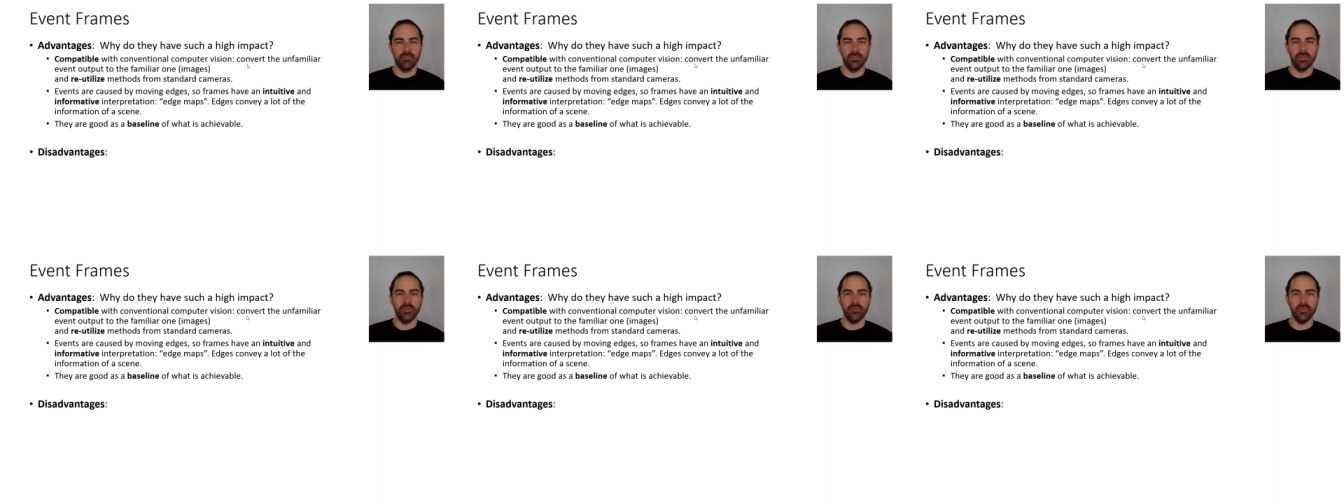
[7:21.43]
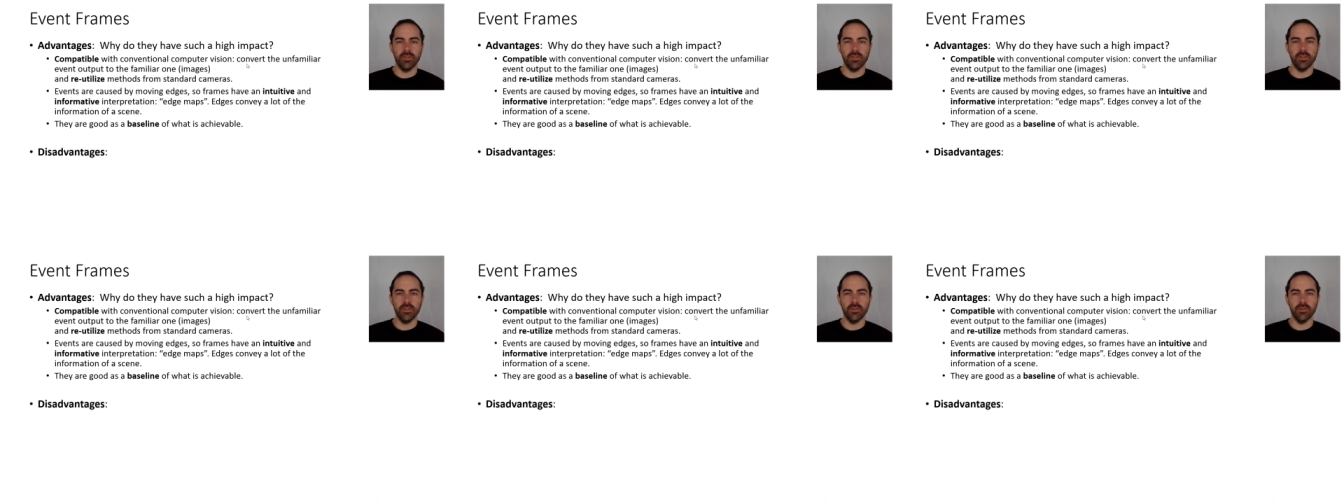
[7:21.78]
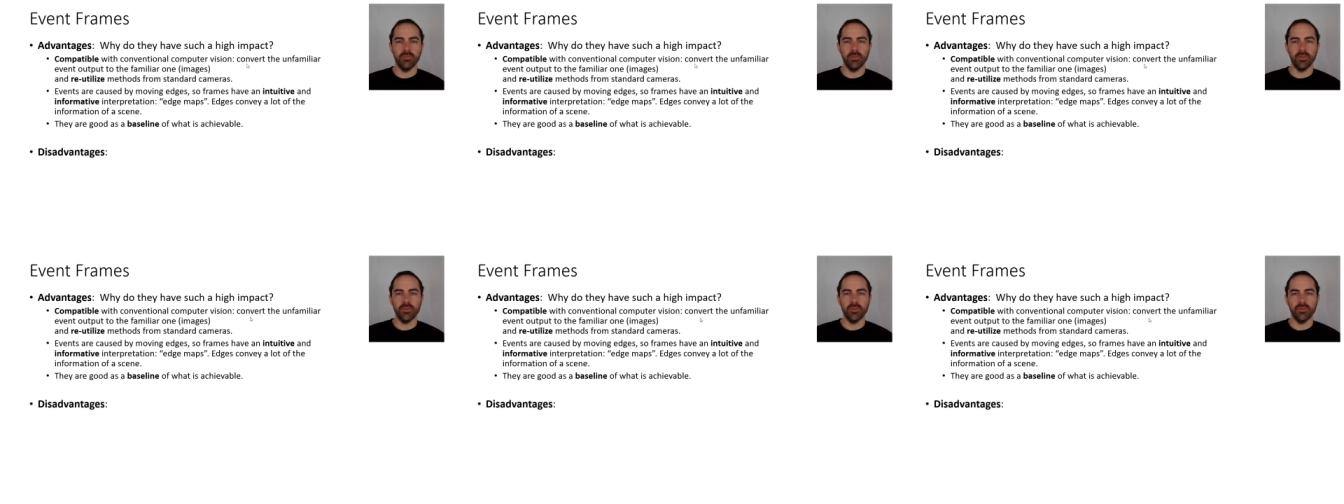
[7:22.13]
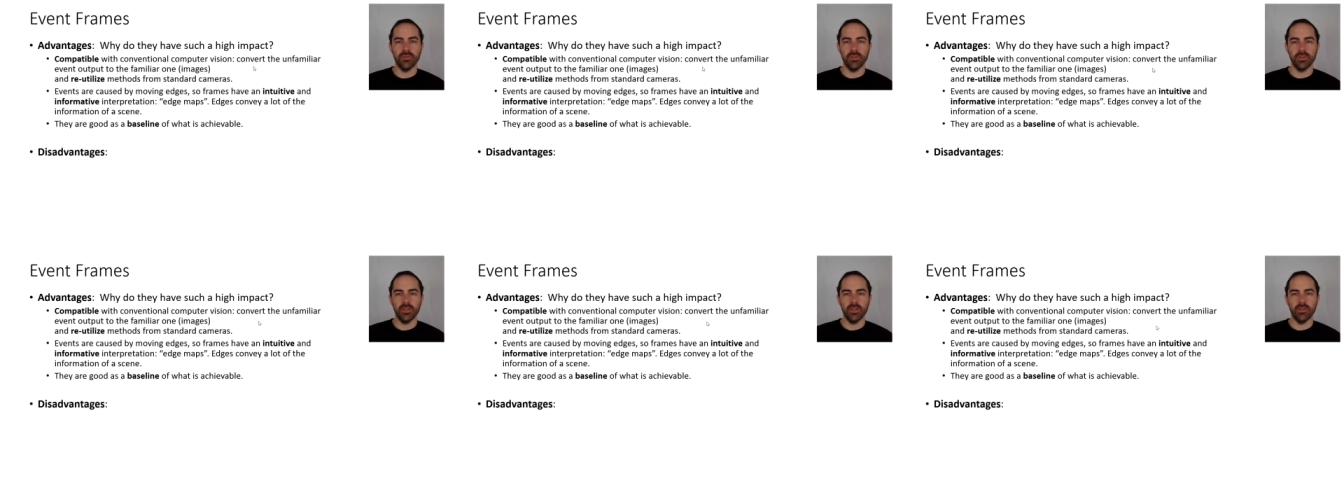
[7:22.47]
conventional computer
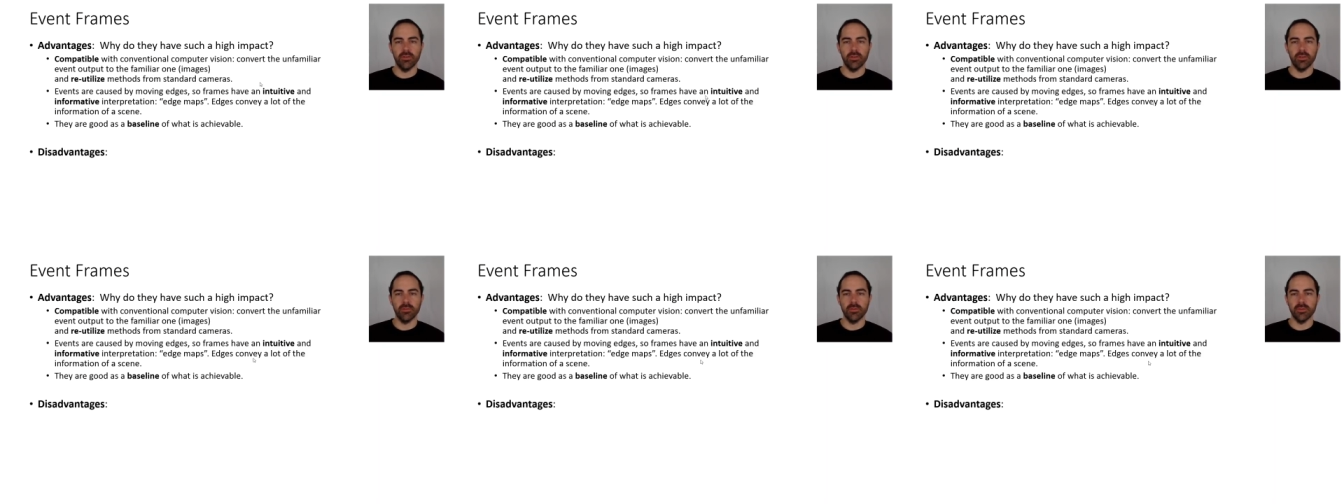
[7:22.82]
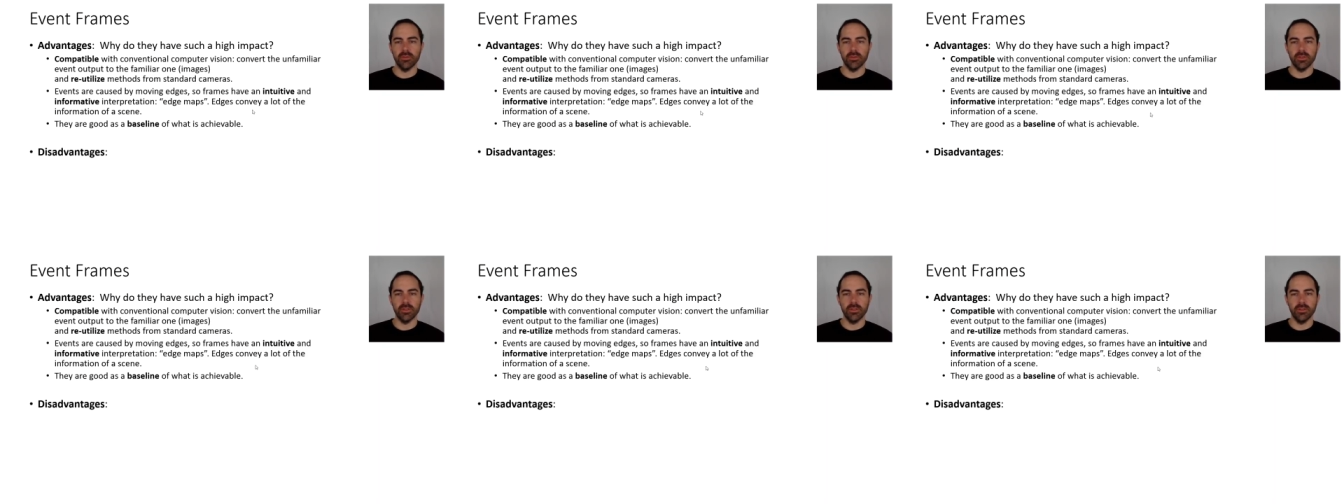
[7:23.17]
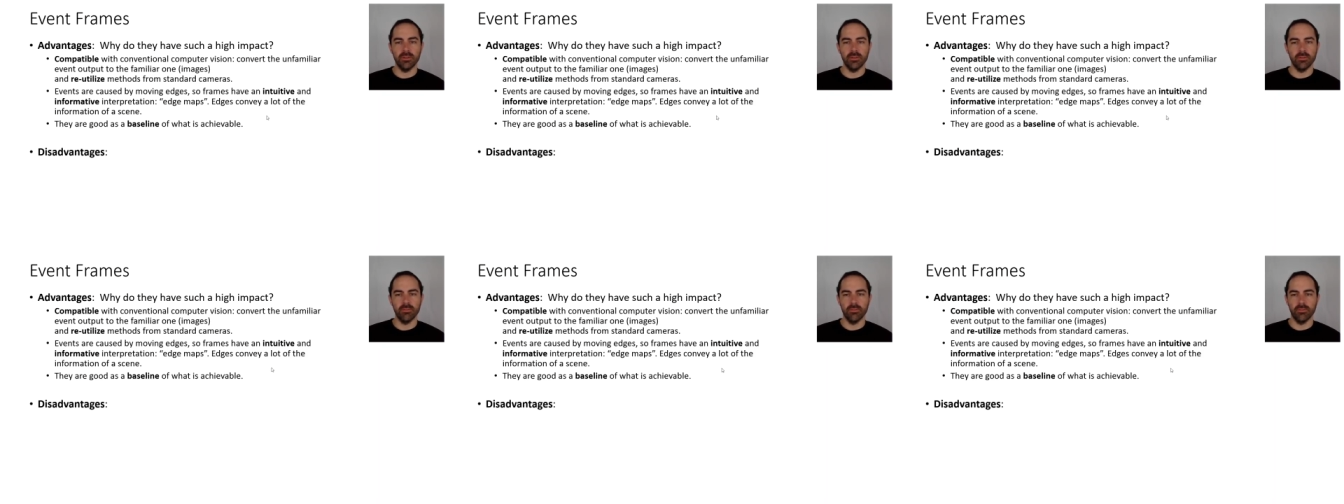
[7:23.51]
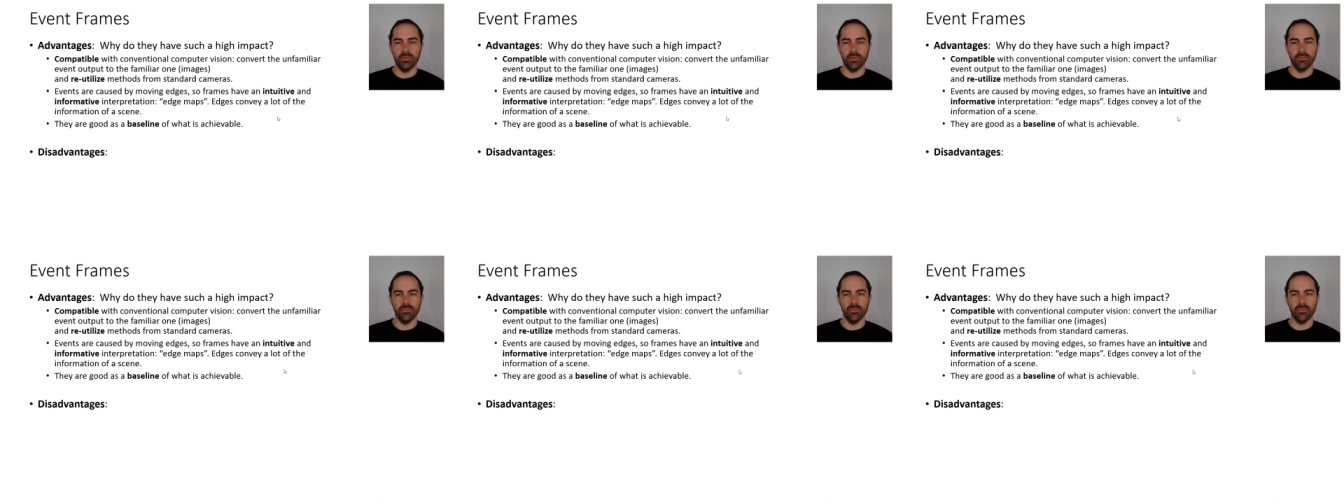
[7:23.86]
vision algorithms to see
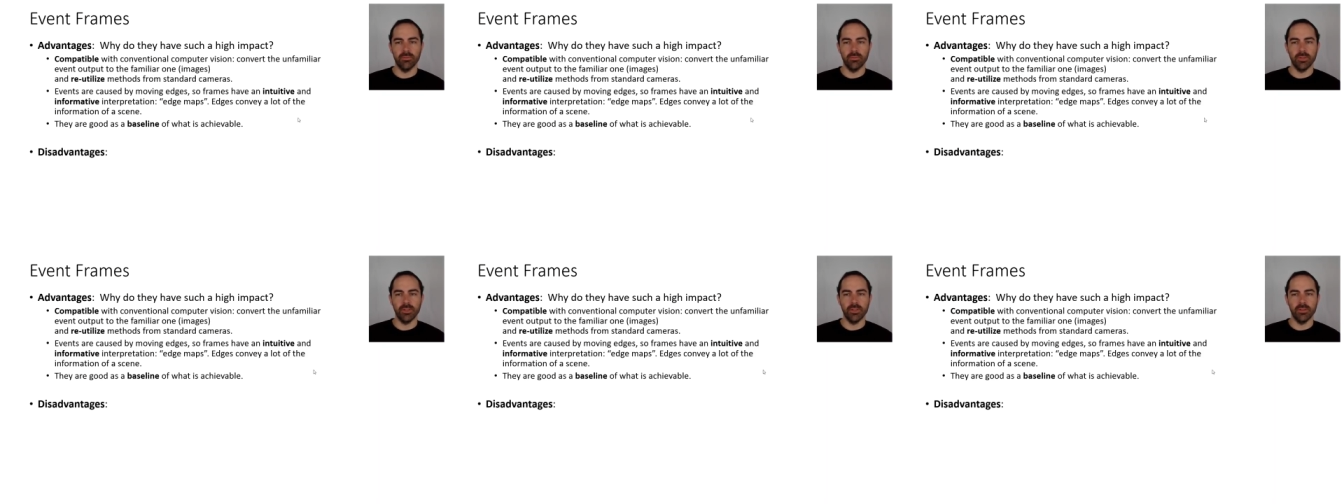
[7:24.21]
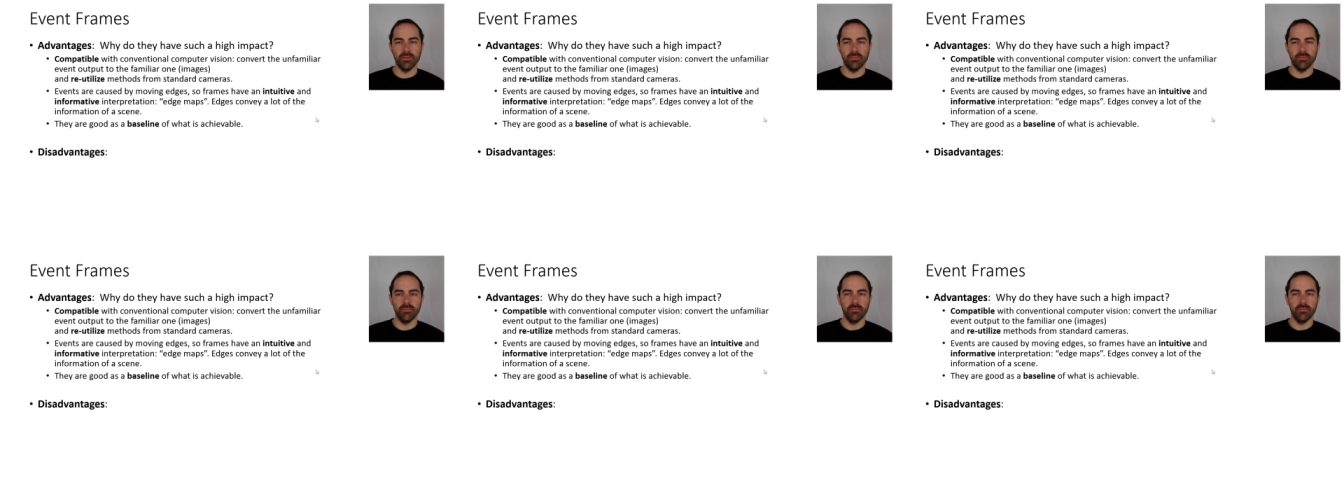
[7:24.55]
what would be